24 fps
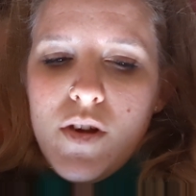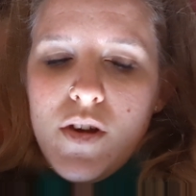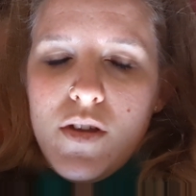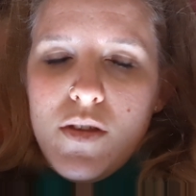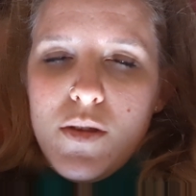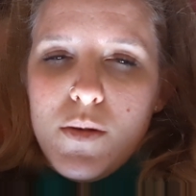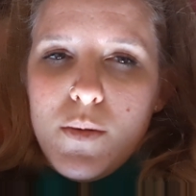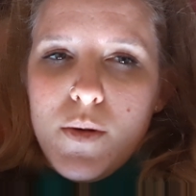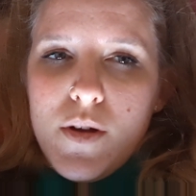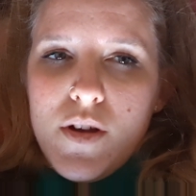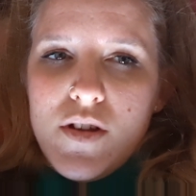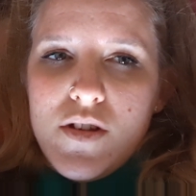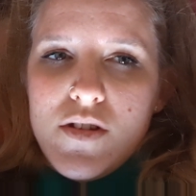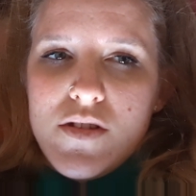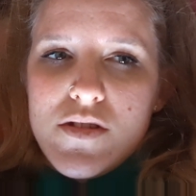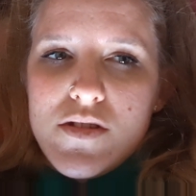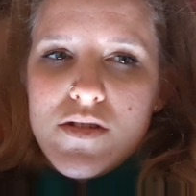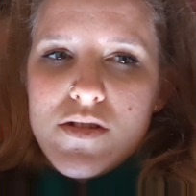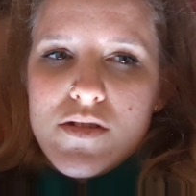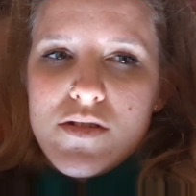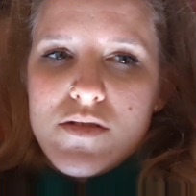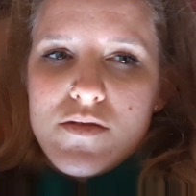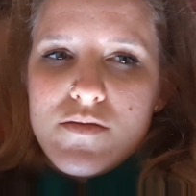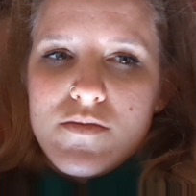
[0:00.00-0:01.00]

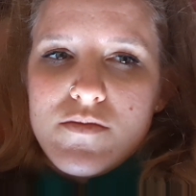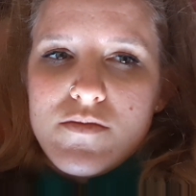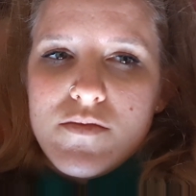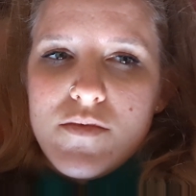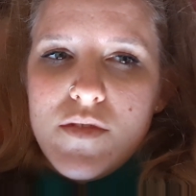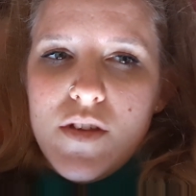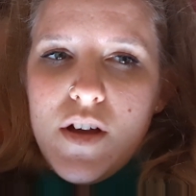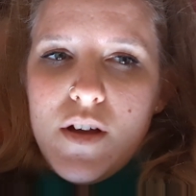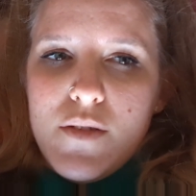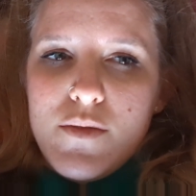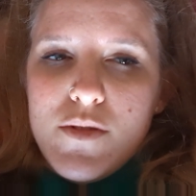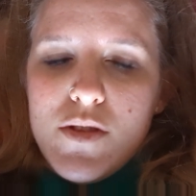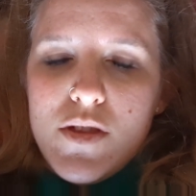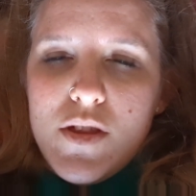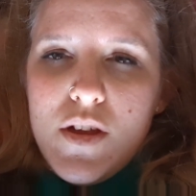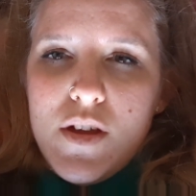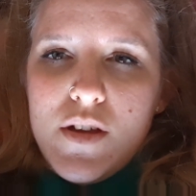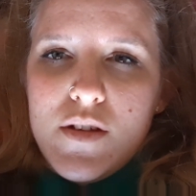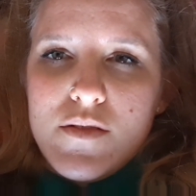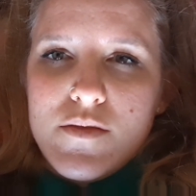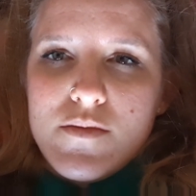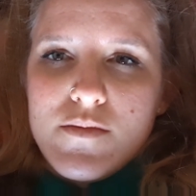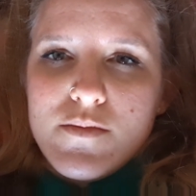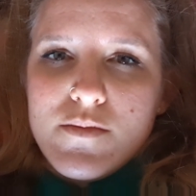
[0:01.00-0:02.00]
Otherwise,
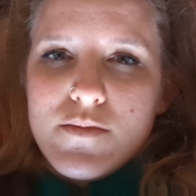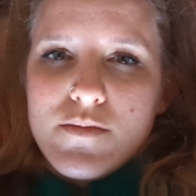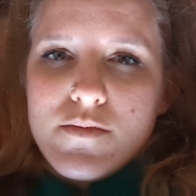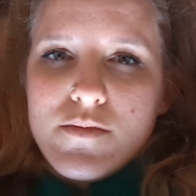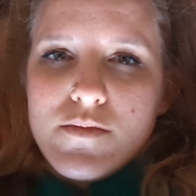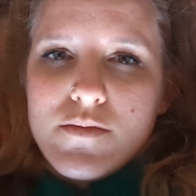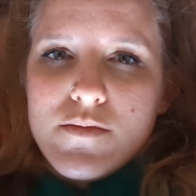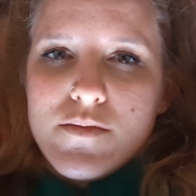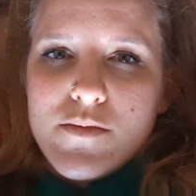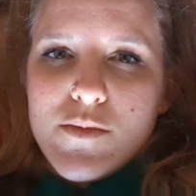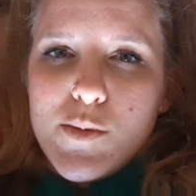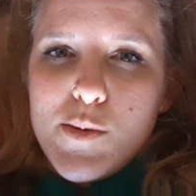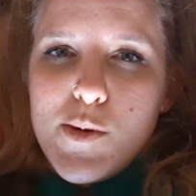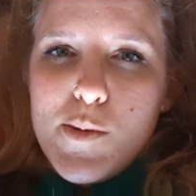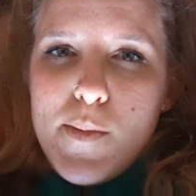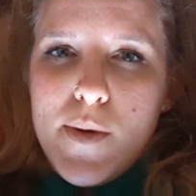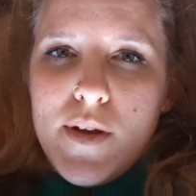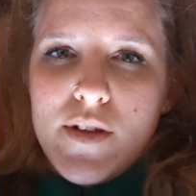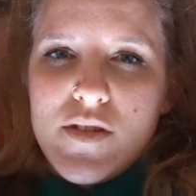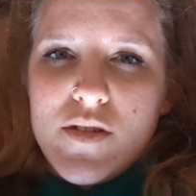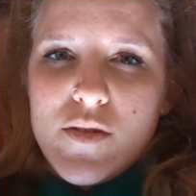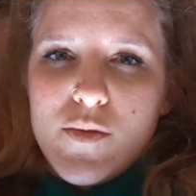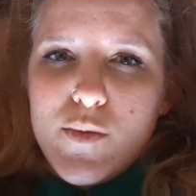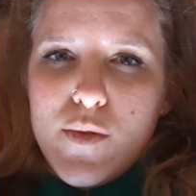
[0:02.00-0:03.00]
everything will be
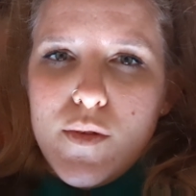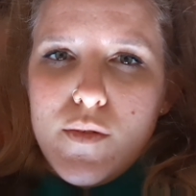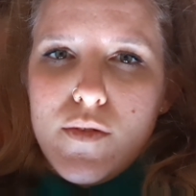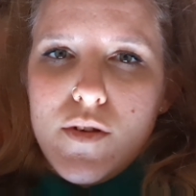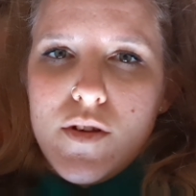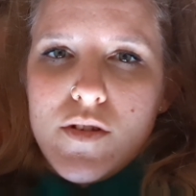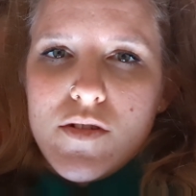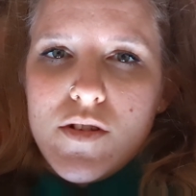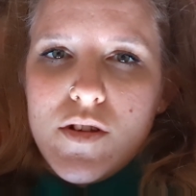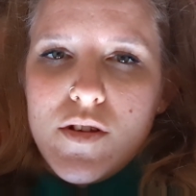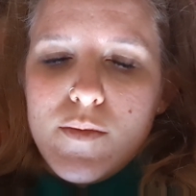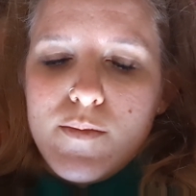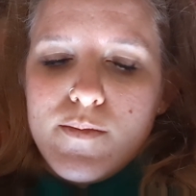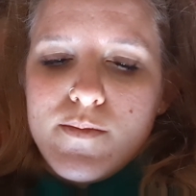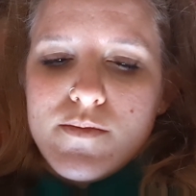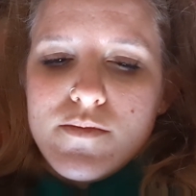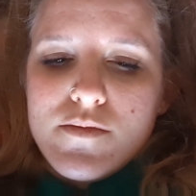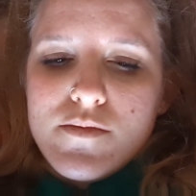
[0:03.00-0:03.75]
massively fucked up.